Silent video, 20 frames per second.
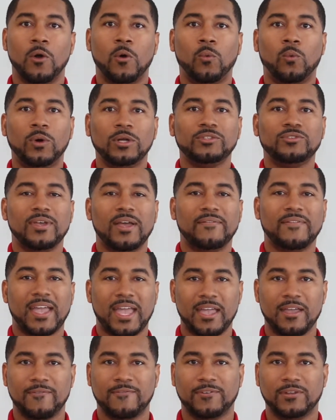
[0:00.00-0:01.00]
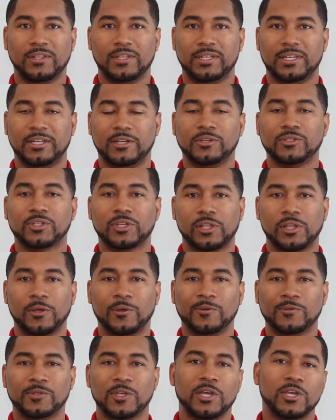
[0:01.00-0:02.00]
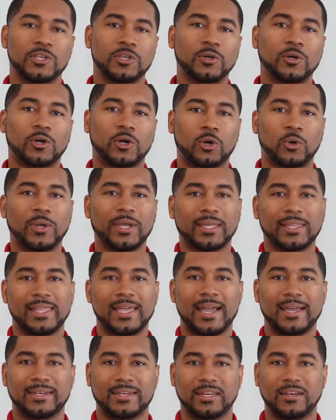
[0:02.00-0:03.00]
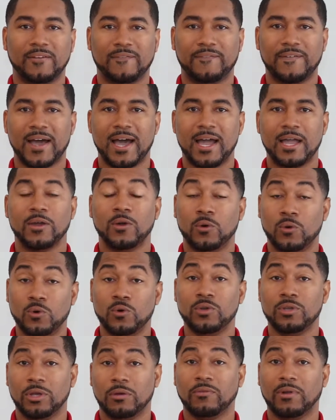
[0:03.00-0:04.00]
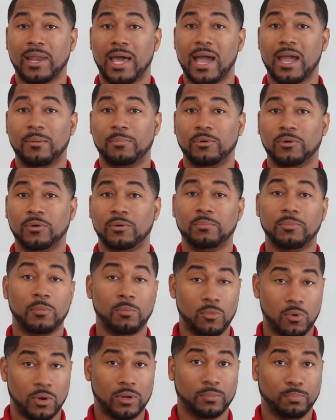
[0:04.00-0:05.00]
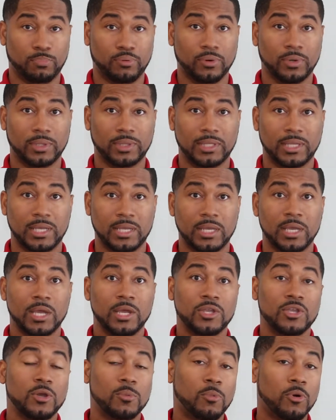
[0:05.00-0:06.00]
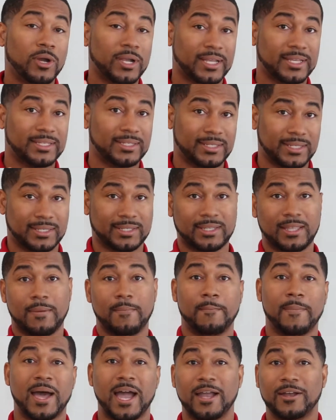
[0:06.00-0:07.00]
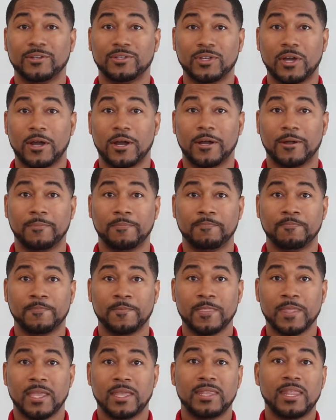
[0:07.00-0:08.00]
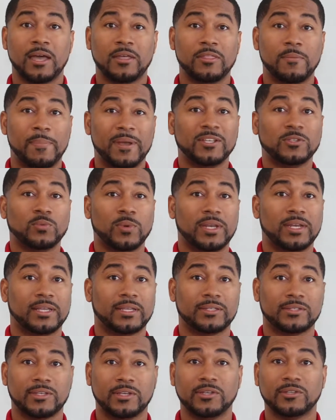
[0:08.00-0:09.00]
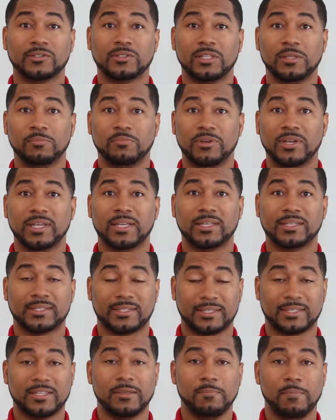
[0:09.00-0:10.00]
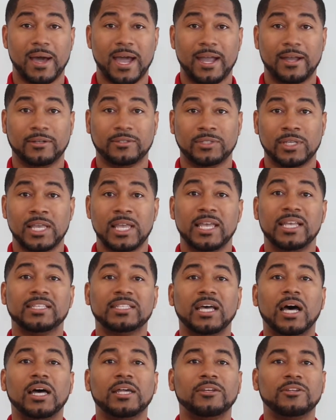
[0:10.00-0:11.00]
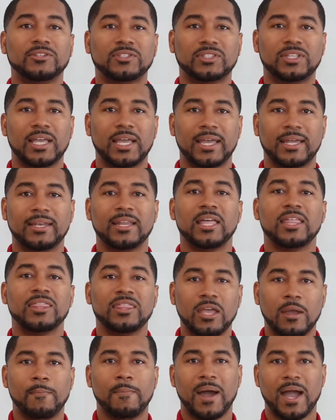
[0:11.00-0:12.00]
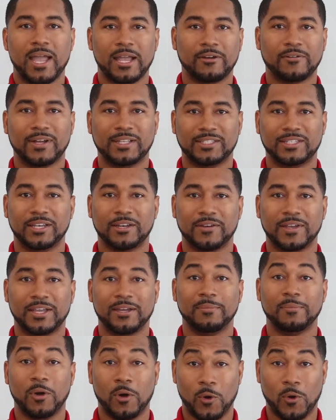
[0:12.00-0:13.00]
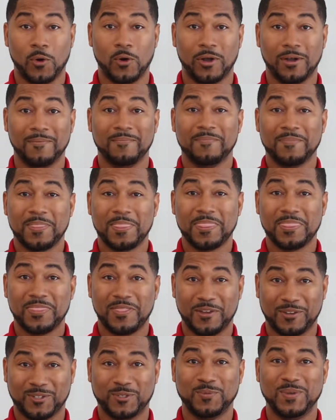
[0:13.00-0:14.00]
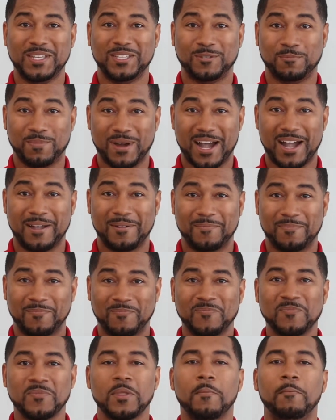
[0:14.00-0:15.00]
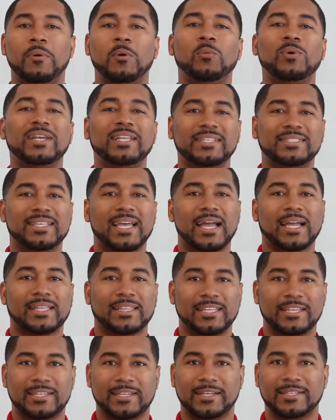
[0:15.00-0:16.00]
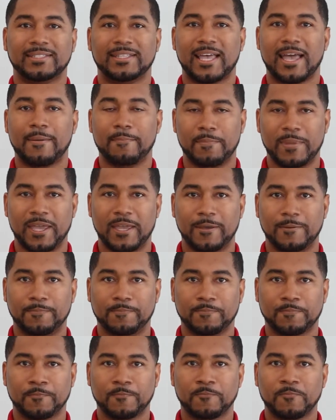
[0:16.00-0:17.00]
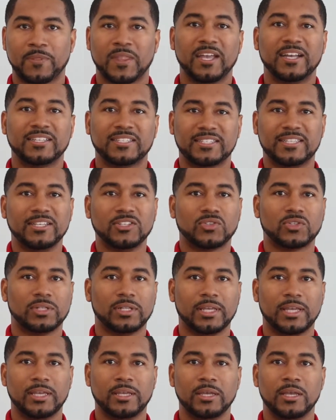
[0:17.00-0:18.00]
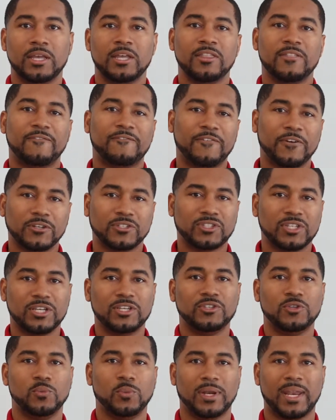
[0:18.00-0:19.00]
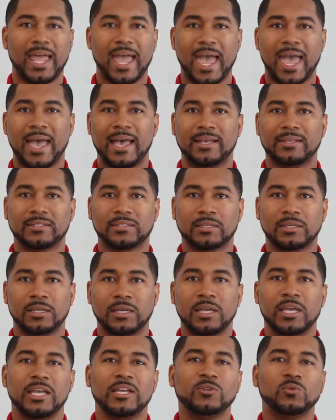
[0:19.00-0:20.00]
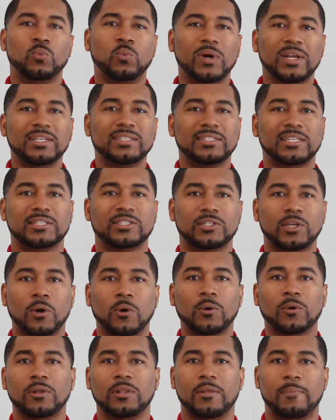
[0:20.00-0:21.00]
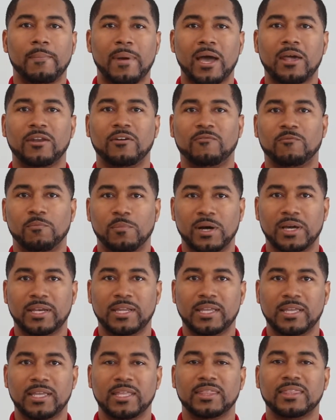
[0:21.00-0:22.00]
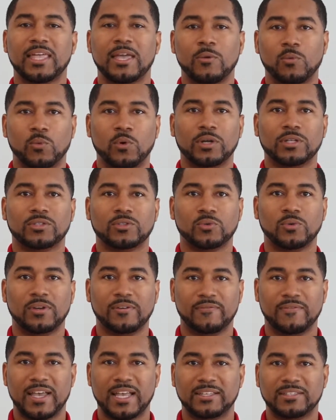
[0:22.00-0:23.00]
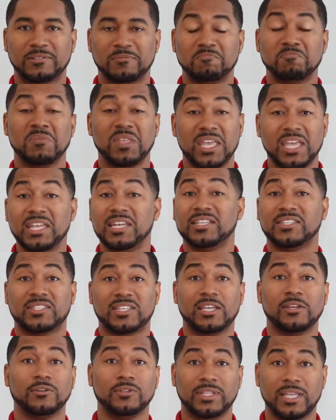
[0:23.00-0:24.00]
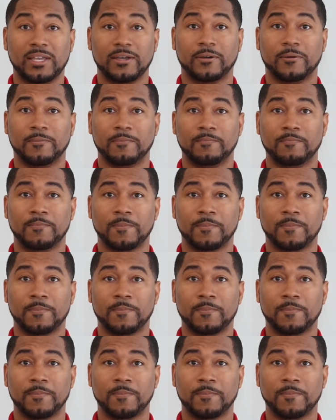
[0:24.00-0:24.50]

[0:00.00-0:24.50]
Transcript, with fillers: Once you have a handful of deals closed, you'll quickly identify who your reliable, but more importantly, your more consistent buyers are. Now, the best way to continuously bring consistent buyers is understand their buying criteria or their sweet spot. But what exactly does that mean? Essentially, the first things you want to ask is what is the total amount of money they want to invest in a single deal?